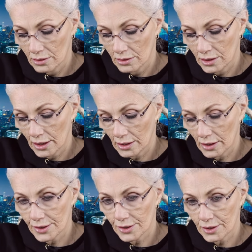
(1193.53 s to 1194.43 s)
Did that
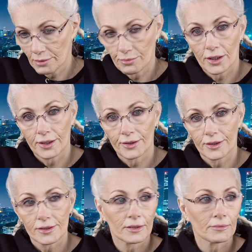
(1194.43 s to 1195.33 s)
light just get brighter?
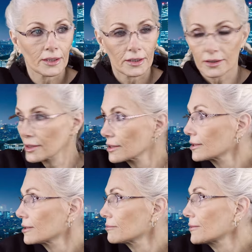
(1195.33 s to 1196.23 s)
It seemed like it did.
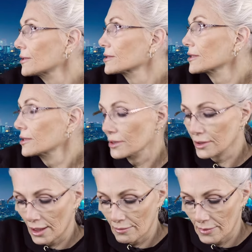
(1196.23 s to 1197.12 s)
Maybe the sun
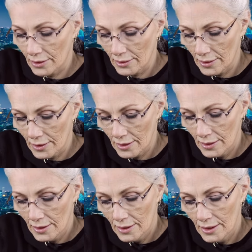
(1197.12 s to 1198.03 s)
just came out.
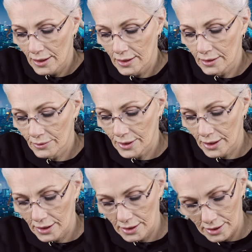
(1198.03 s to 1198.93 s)

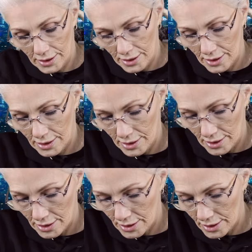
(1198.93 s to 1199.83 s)
Anyway,
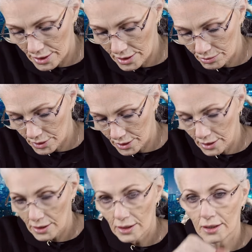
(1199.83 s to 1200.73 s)
this
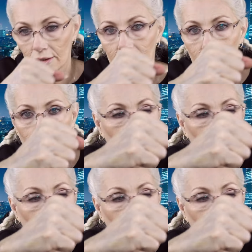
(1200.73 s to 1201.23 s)
one is like